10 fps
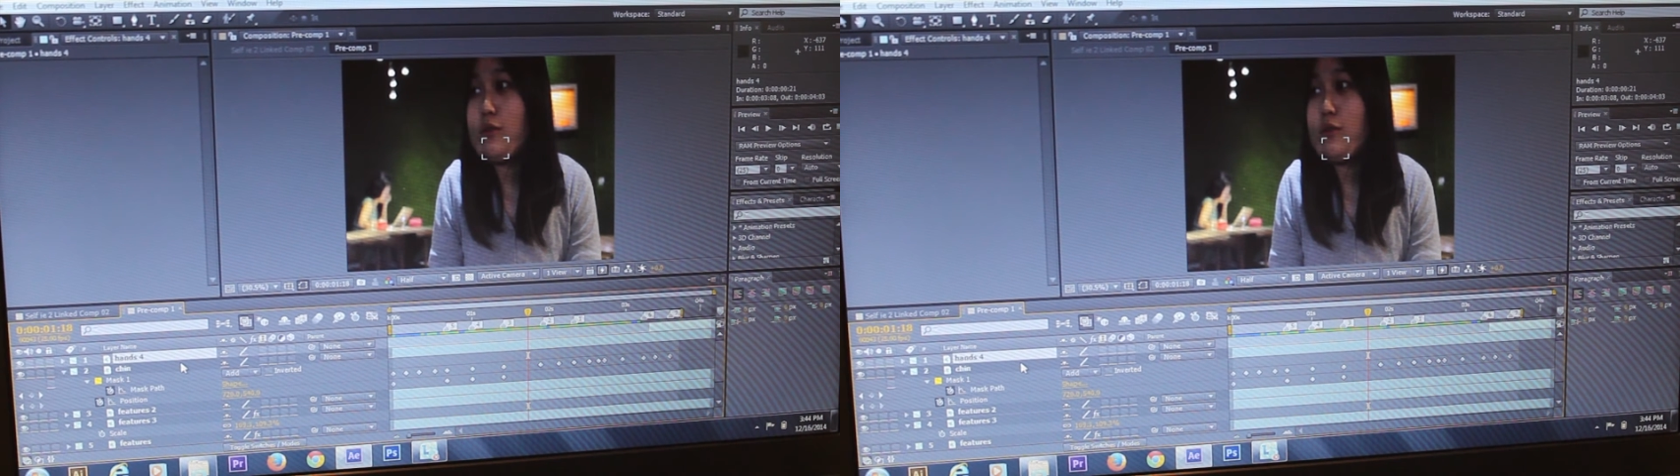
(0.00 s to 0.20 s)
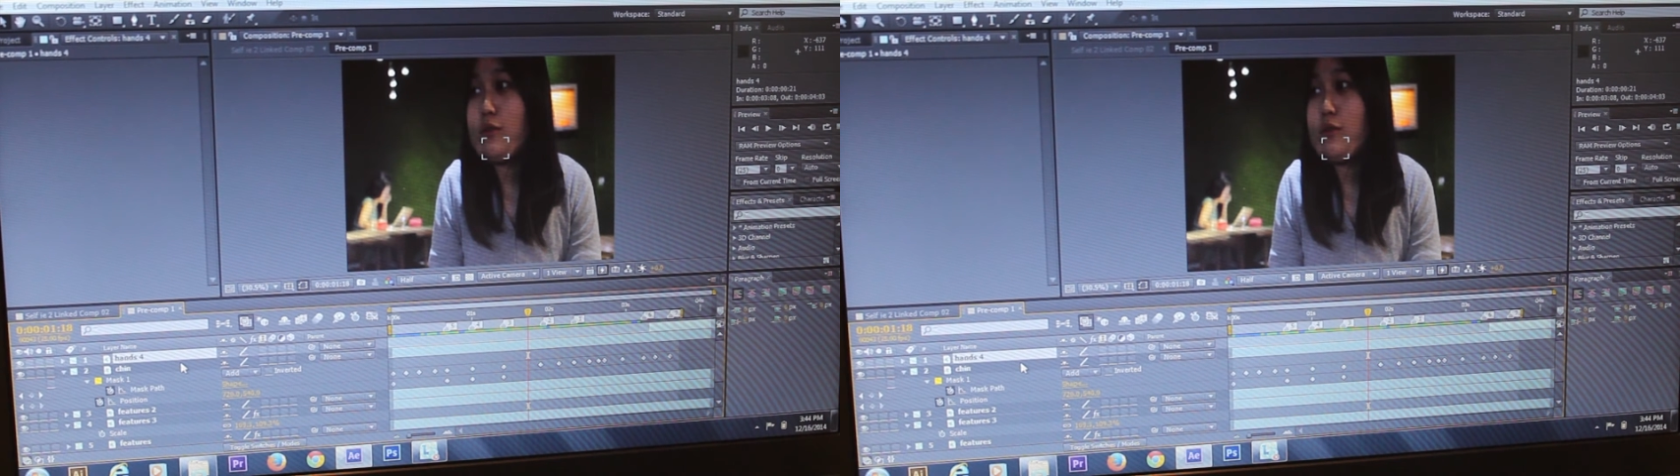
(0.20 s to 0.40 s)

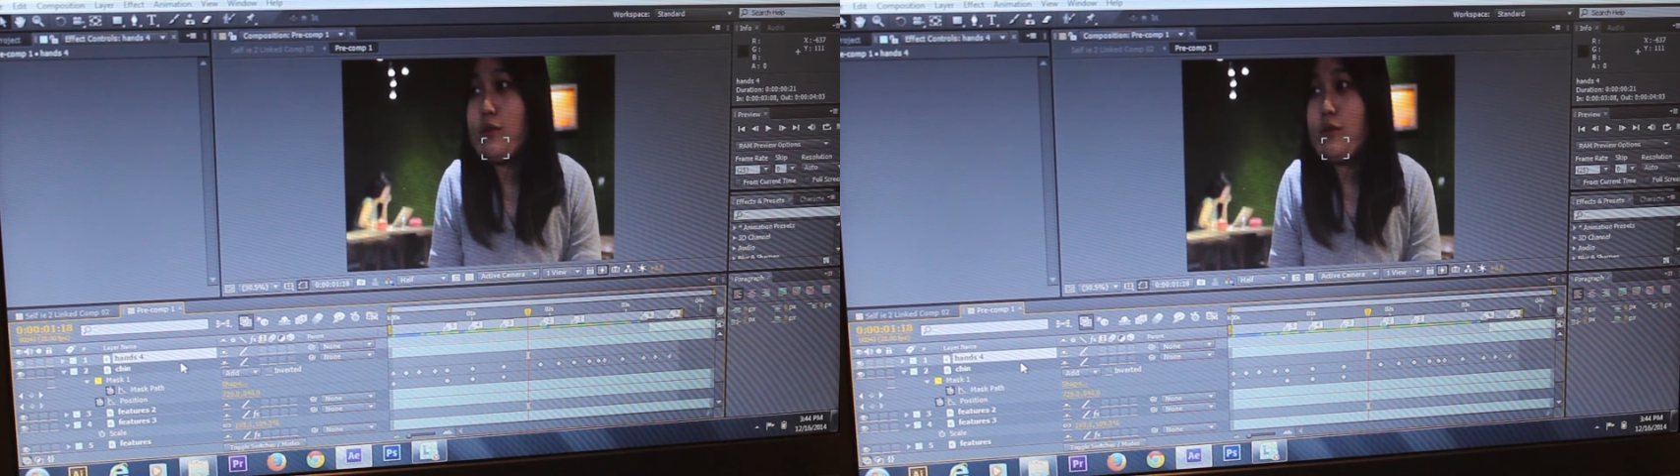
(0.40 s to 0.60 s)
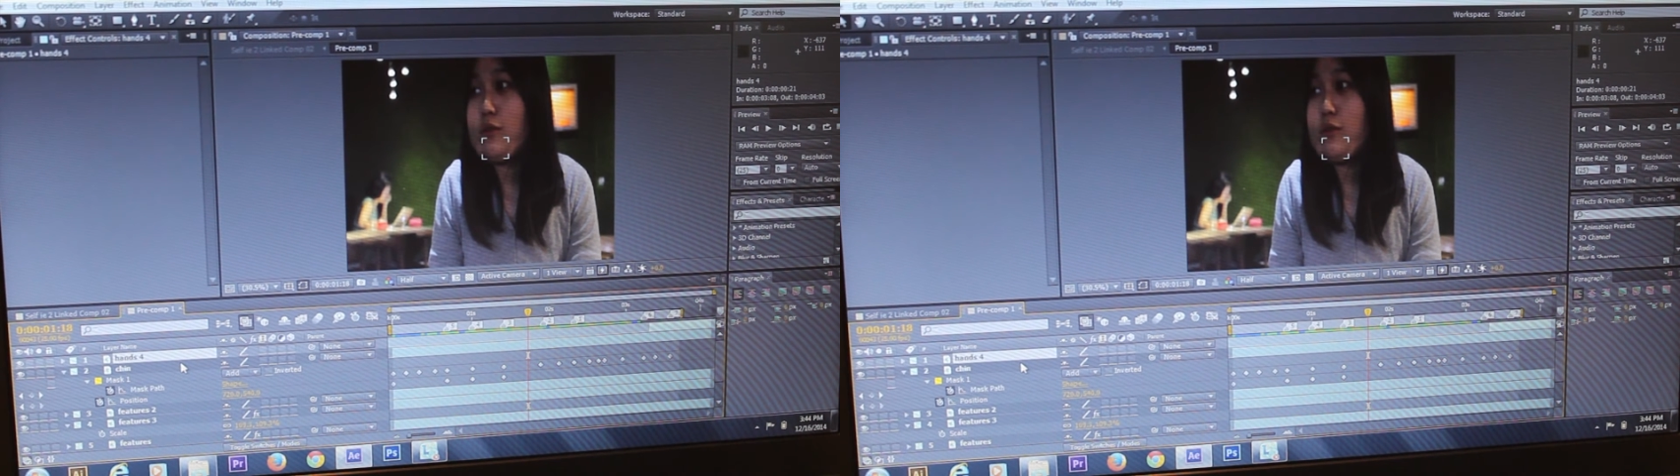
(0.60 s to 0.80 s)
all the
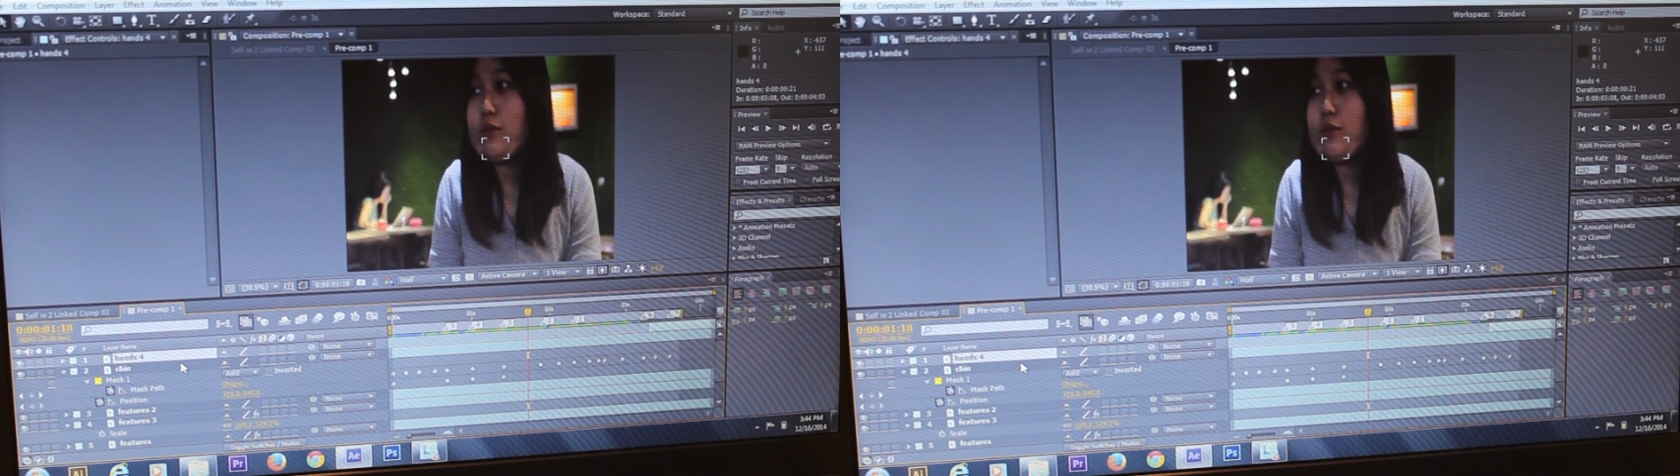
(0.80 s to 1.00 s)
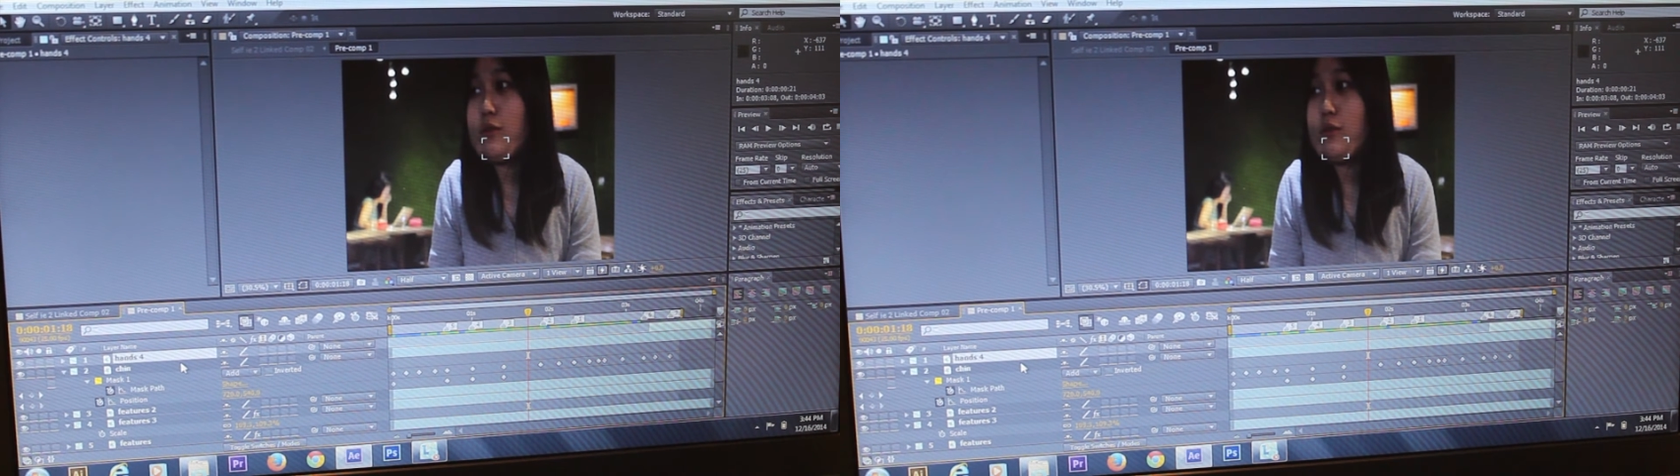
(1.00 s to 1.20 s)

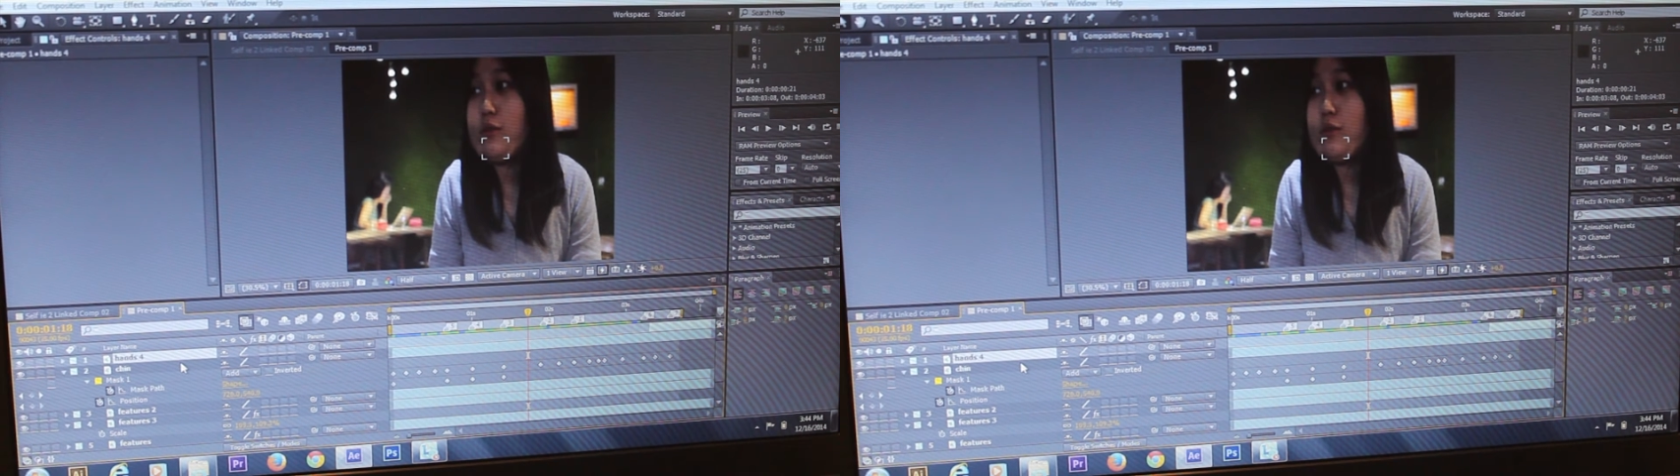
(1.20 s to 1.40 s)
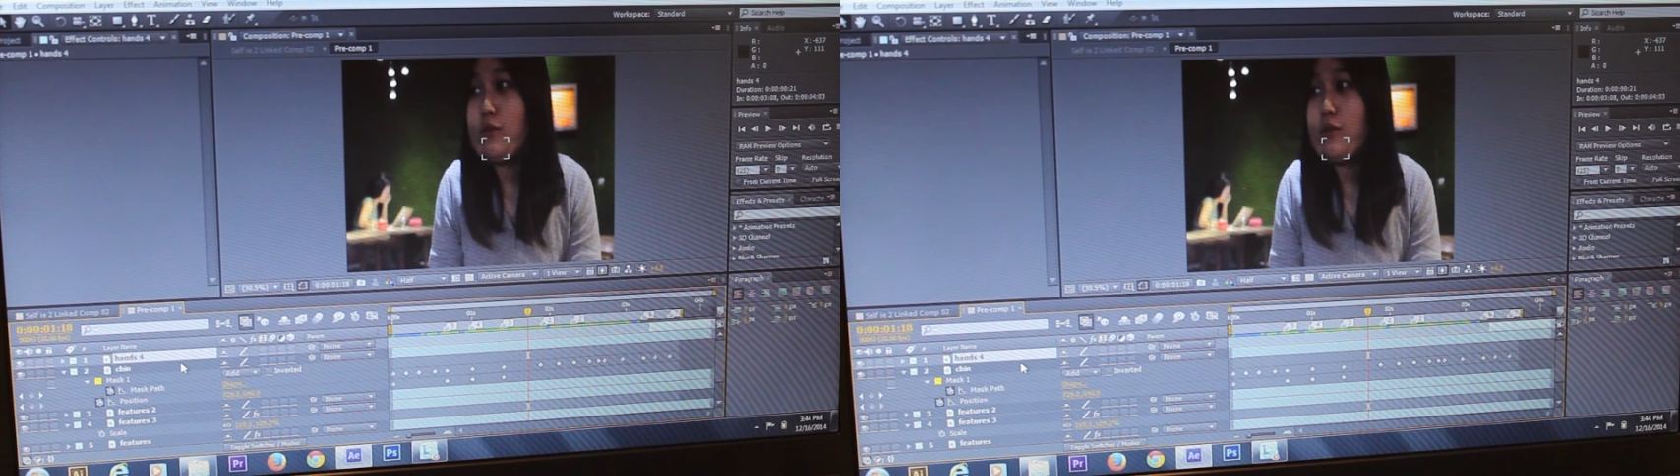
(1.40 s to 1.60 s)
layers
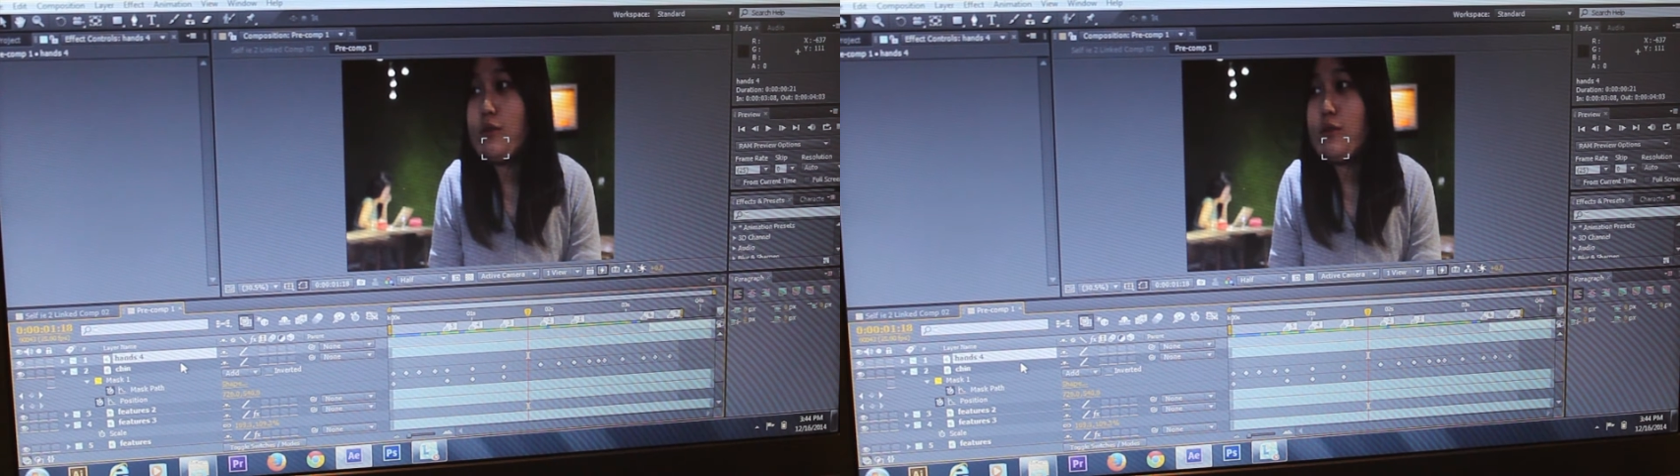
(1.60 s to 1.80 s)
that